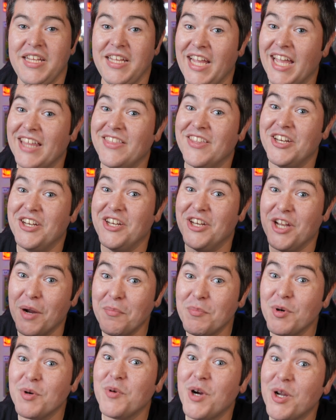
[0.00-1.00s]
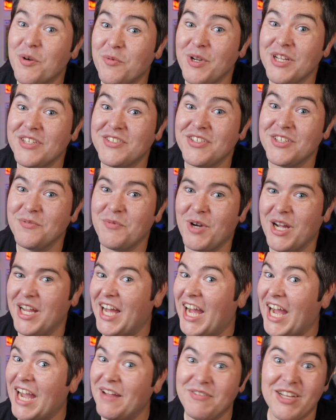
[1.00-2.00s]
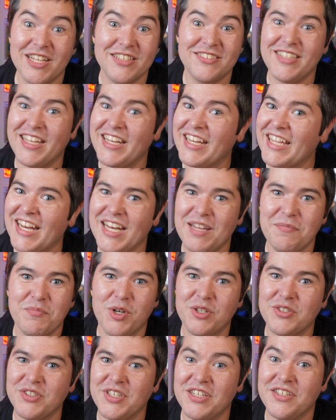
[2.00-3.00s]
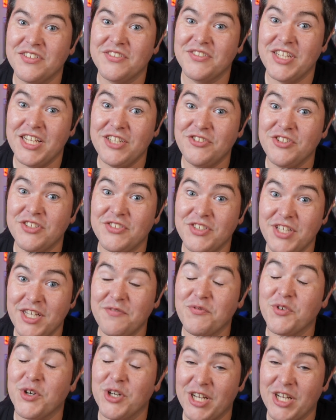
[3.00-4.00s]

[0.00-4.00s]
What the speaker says: And the number one reason why I'm not sending any books into CGC for a